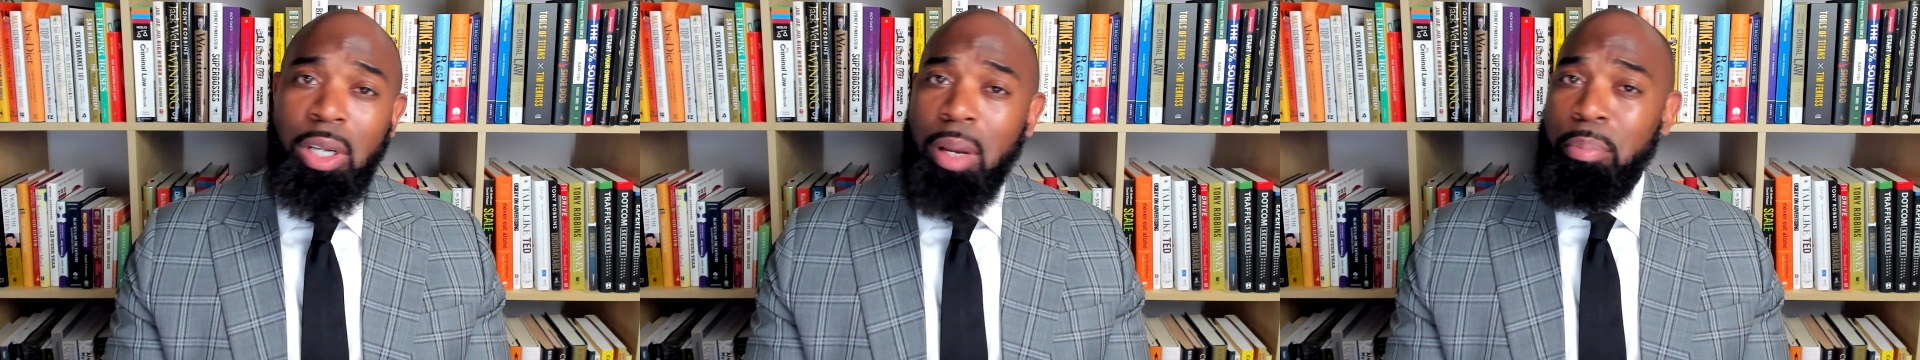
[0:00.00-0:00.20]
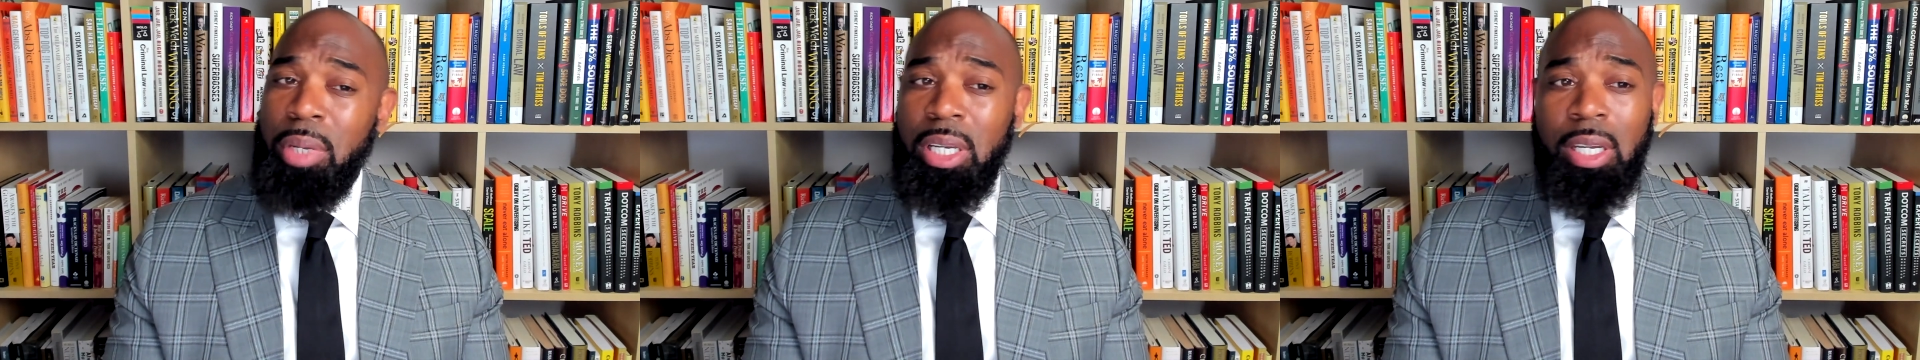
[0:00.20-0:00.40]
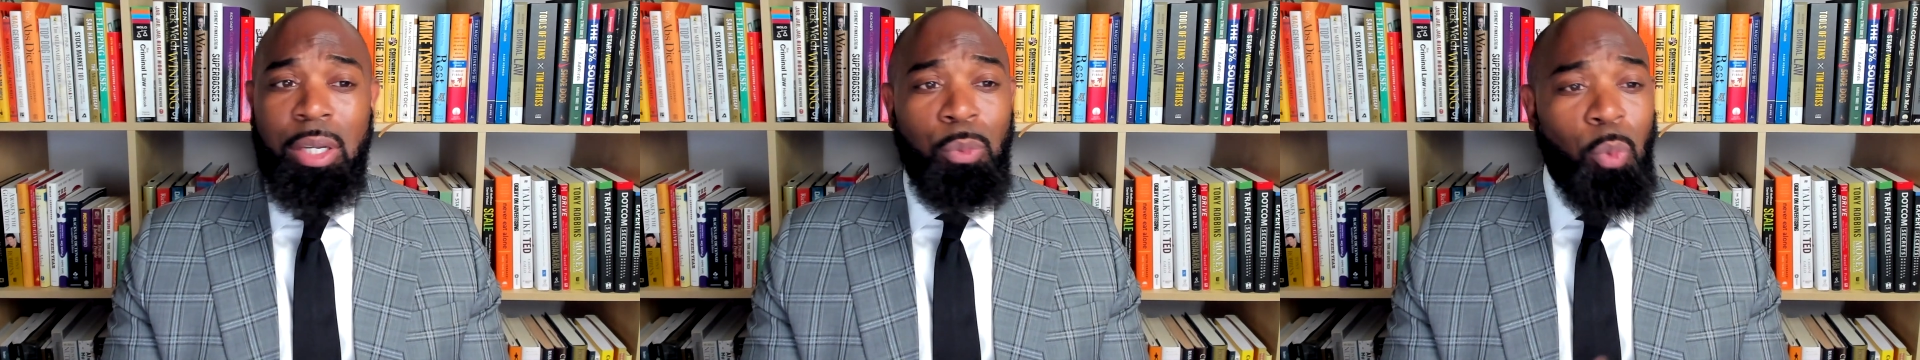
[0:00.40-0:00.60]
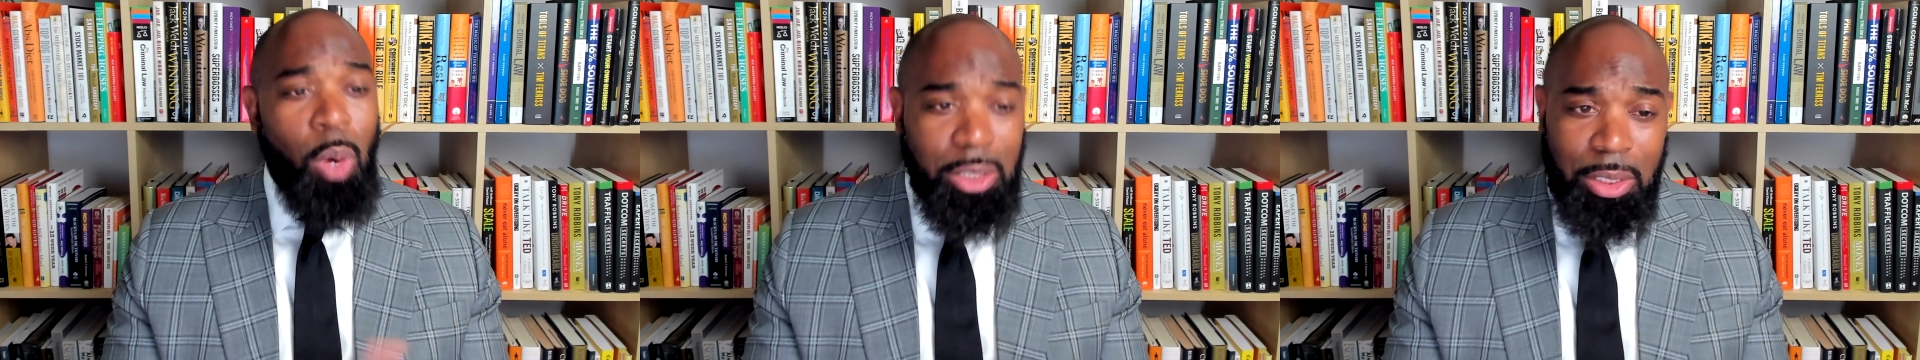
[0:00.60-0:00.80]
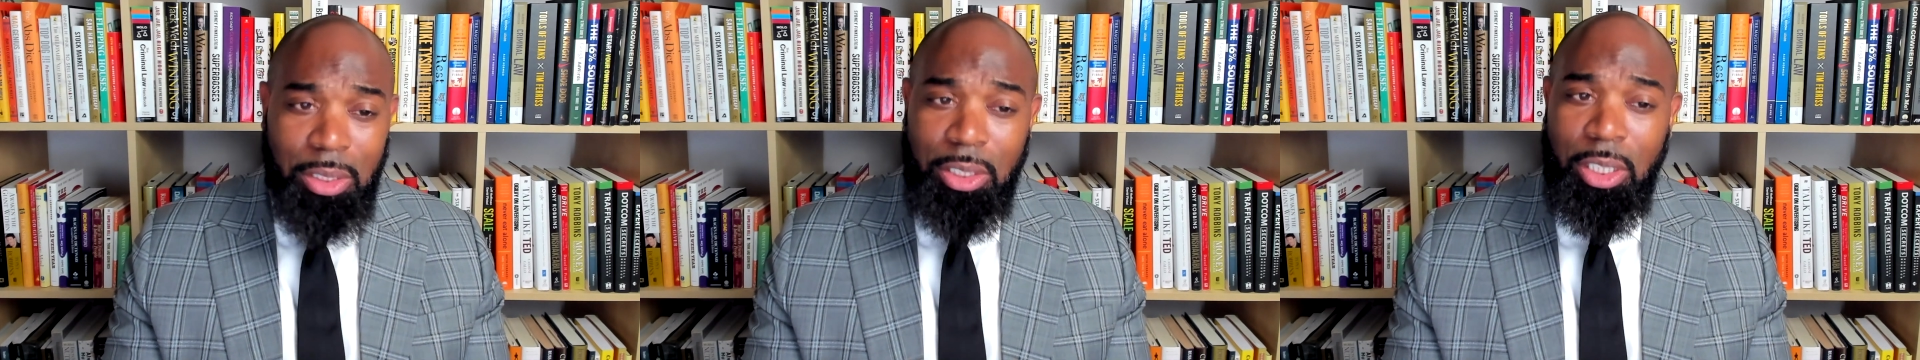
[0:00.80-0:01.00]
I mean, he
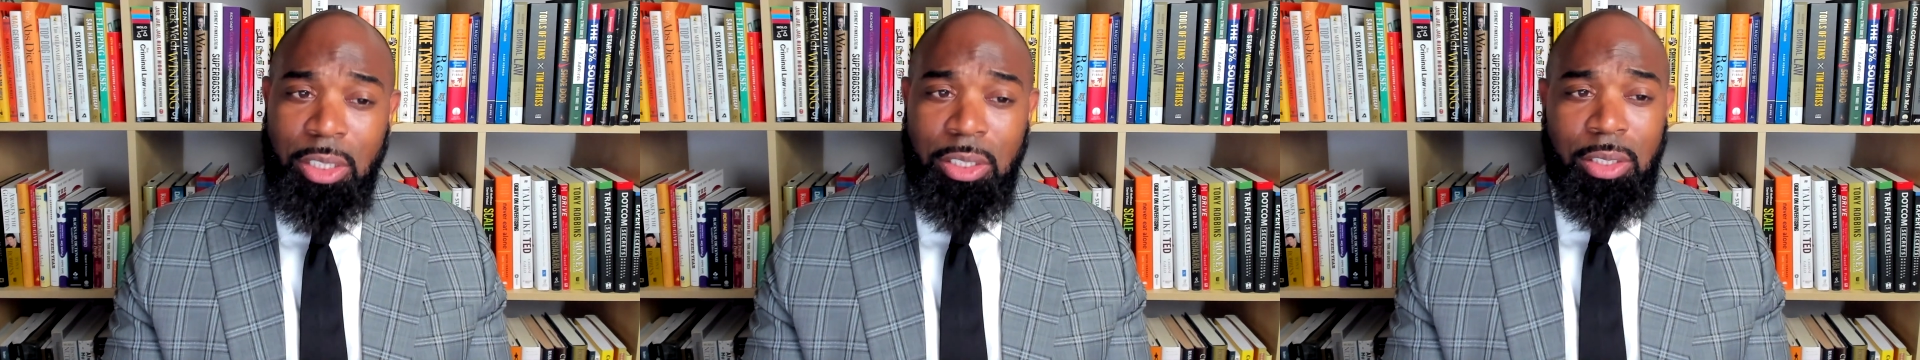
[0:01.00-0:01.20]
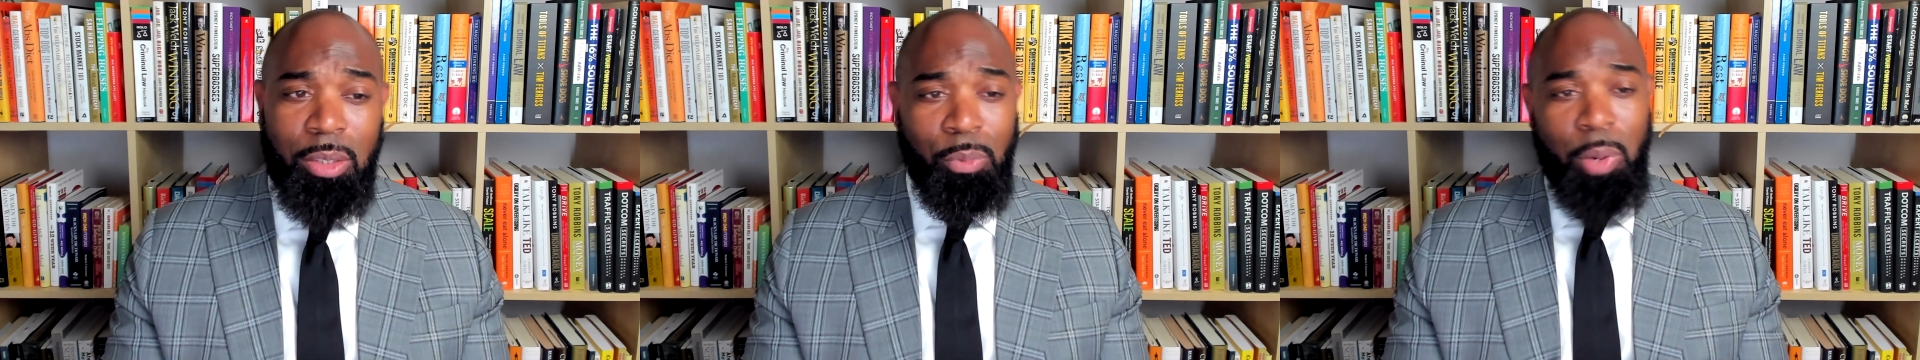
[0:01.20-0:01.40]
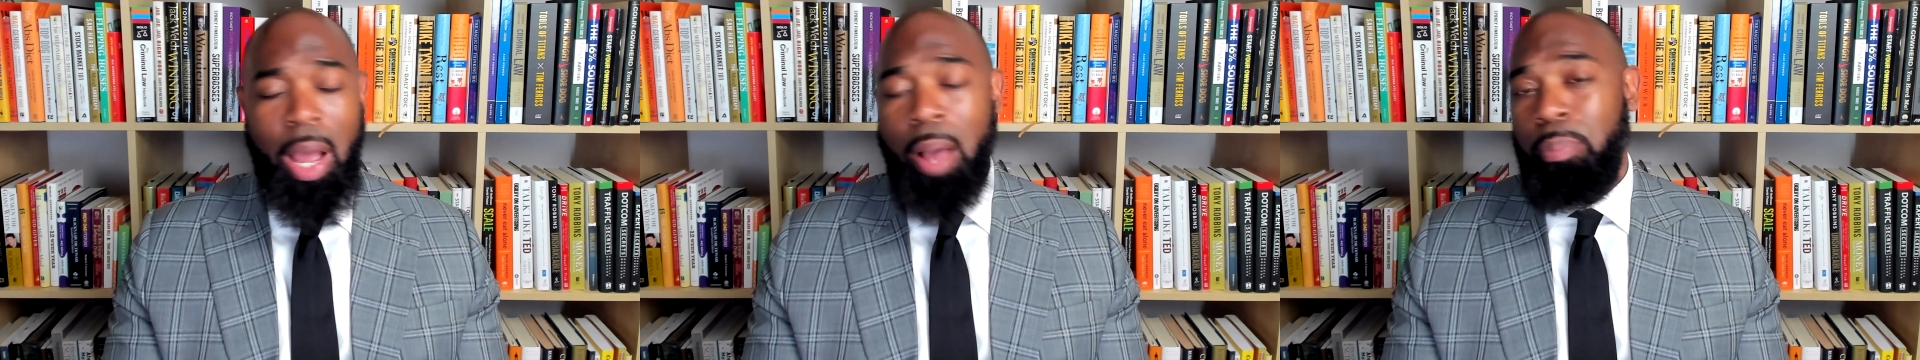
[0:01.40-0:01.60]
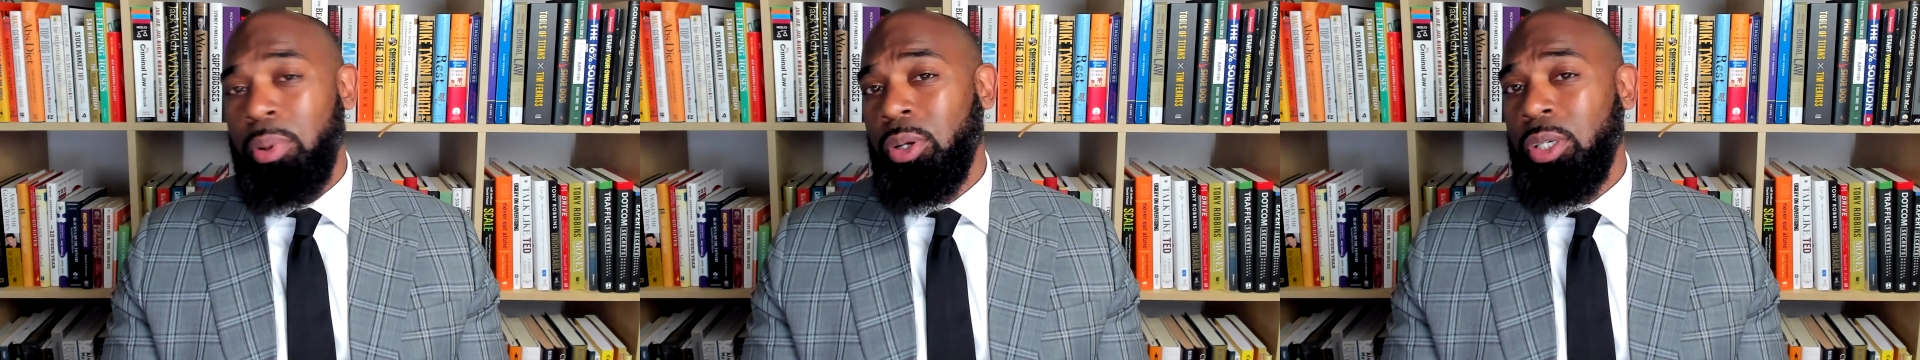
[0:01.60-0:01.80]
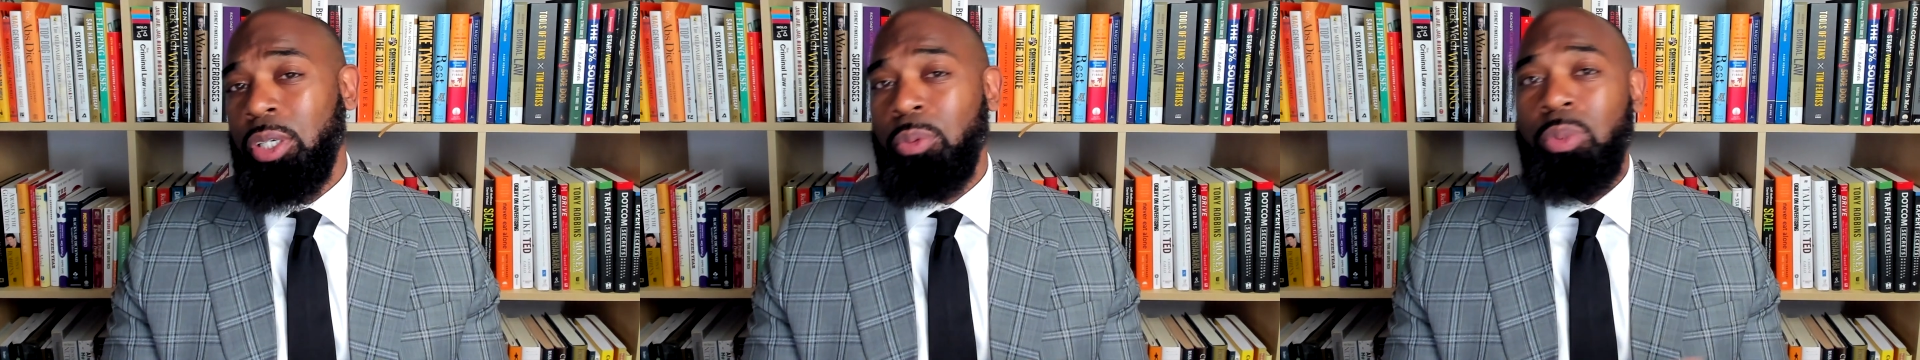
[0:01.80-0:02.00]
wasn't just a
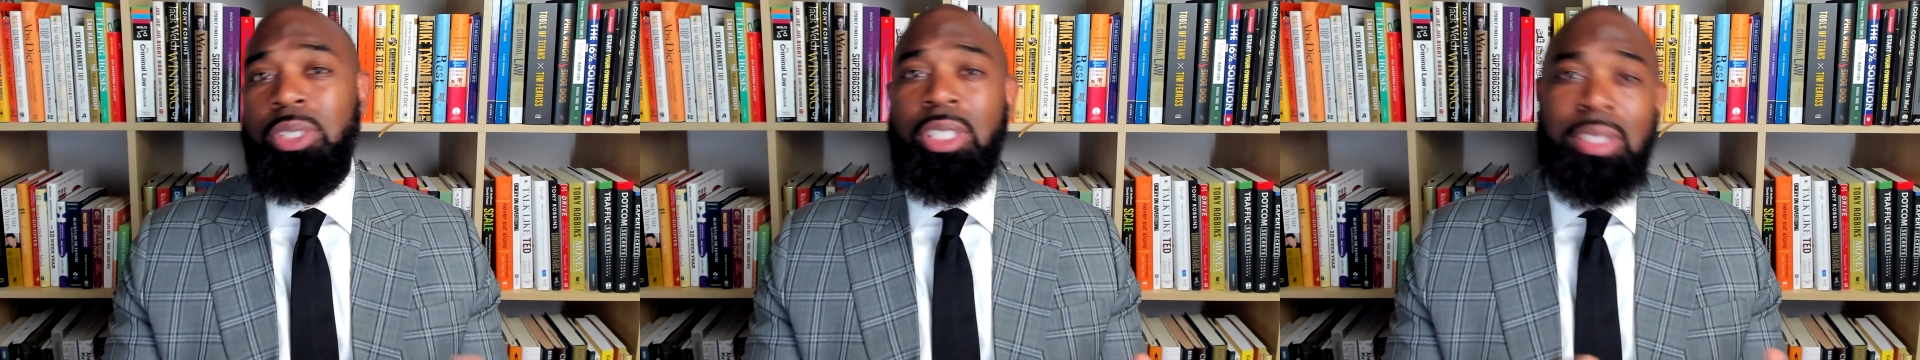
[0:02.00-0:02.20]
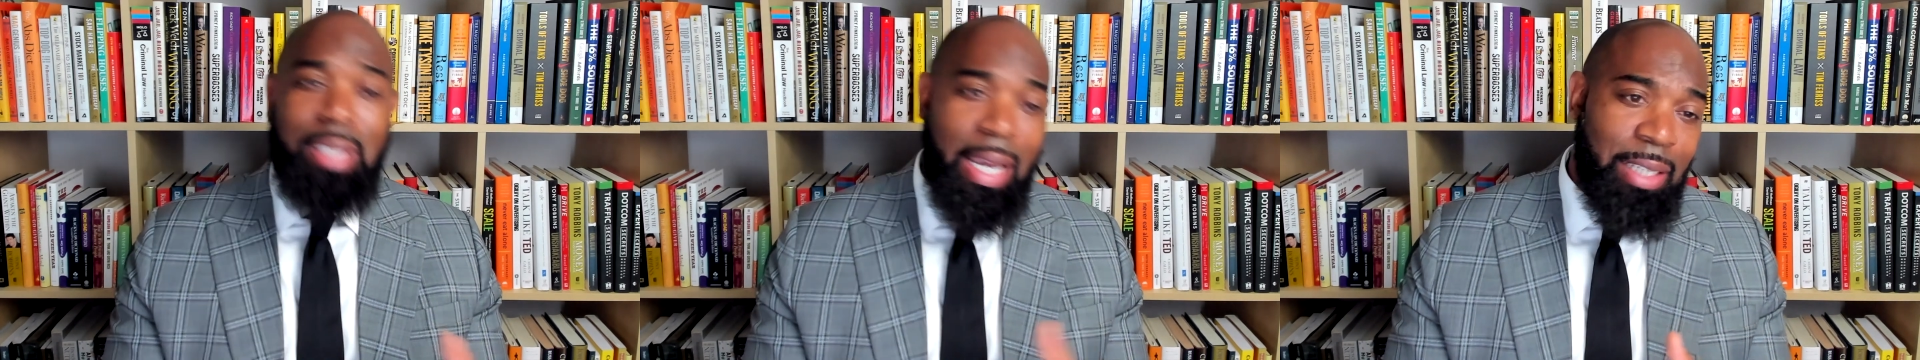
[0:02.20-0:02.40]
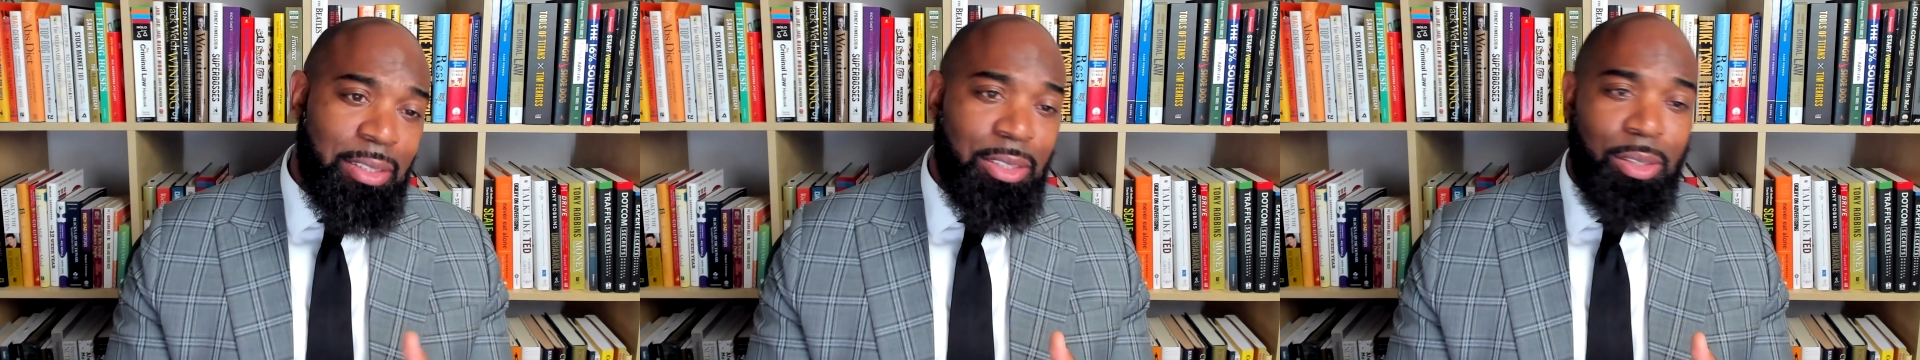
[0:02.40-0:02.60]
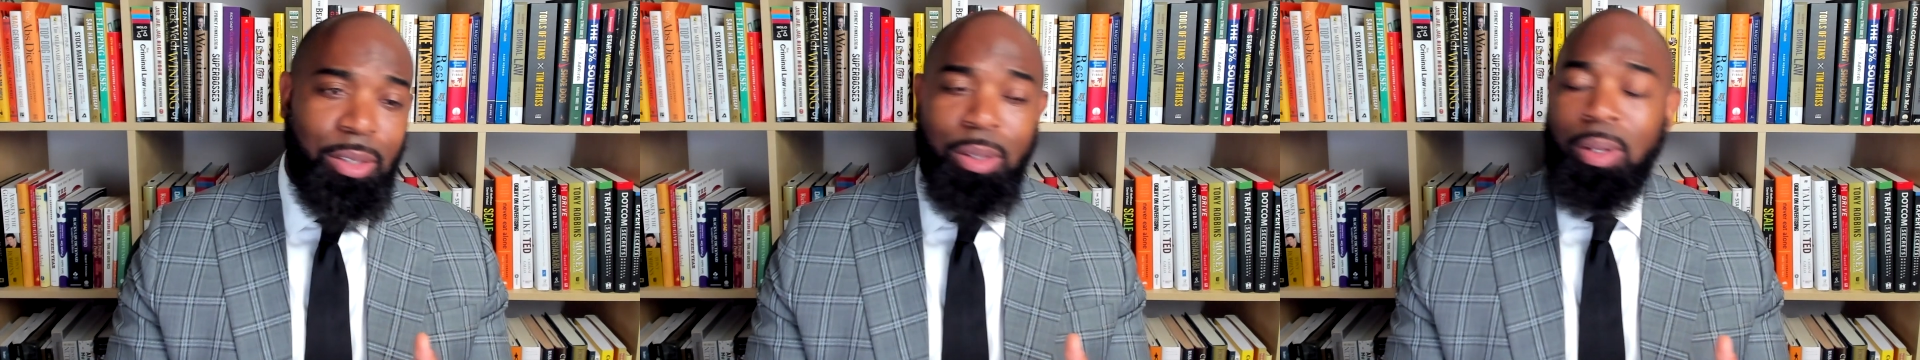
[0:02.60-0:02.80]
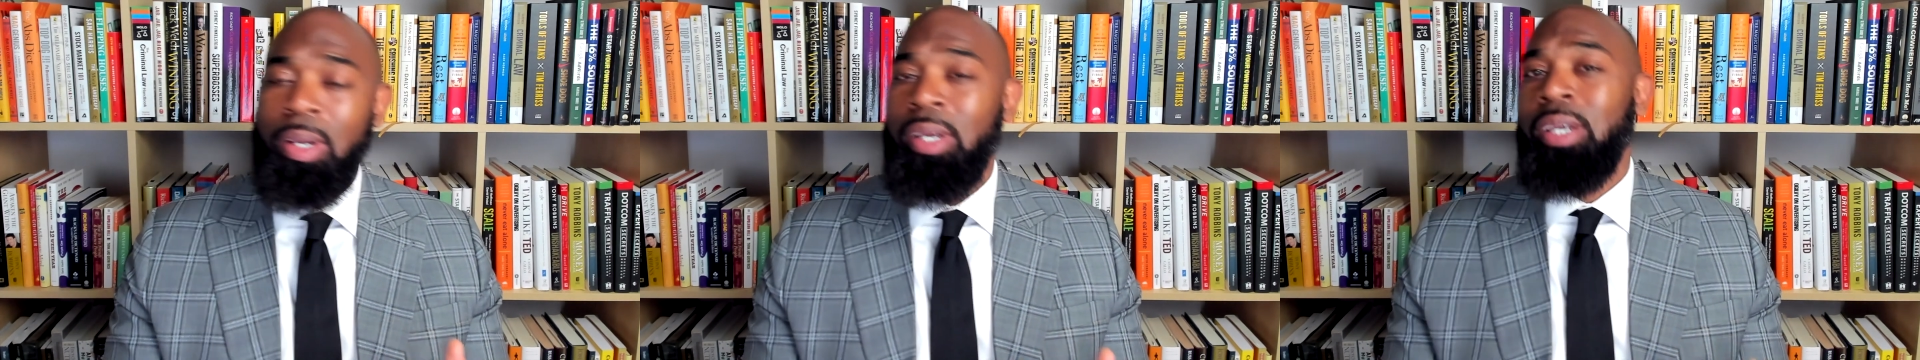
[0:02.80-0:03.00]
rapper. He was a dancer.